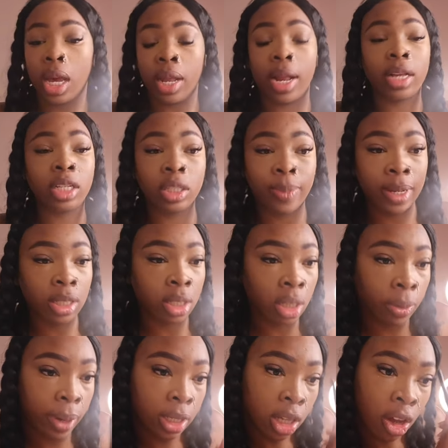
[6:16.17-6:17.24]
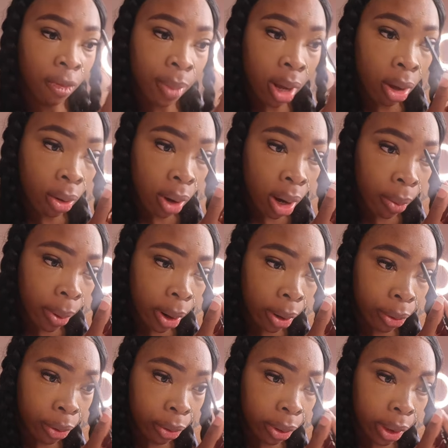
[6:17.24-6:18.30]
And I just basically erased off my whole
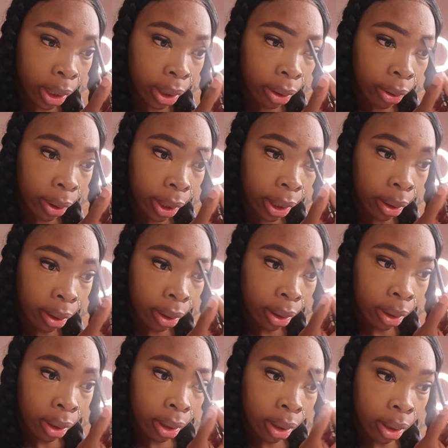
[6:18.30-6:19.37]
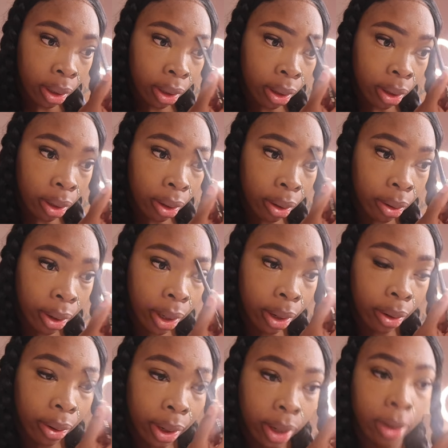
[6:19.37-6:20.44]
eyebrow doing that. Great.
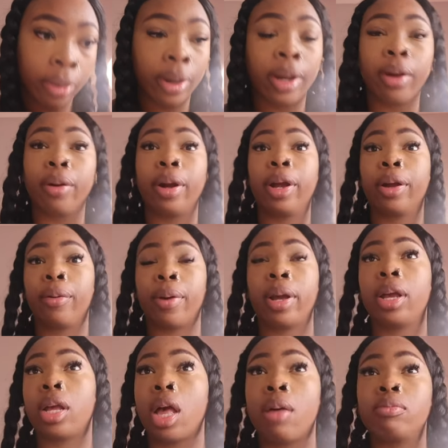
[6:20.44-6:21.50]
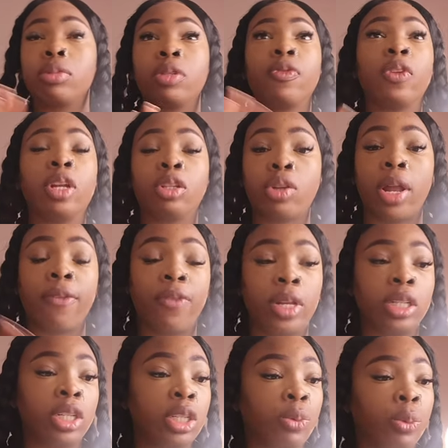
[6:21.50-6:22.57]
Great, great, great, great, great. I'm just gonna try to
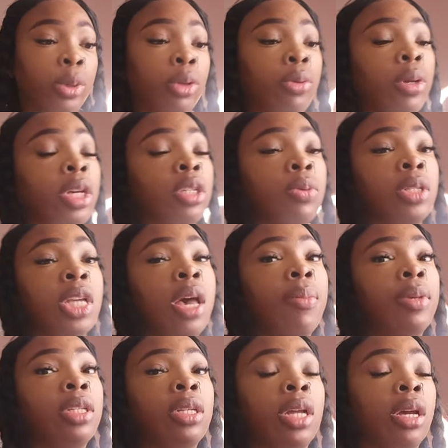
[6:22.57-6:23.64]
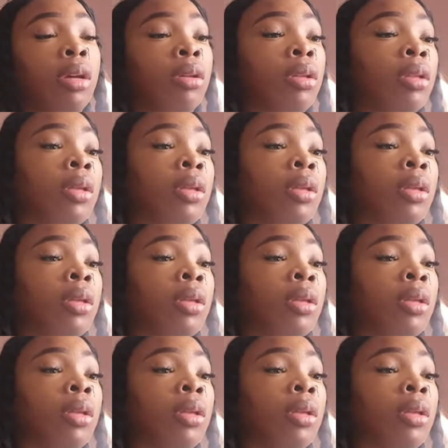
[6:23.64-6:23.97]
finish this real quick. What time is it now?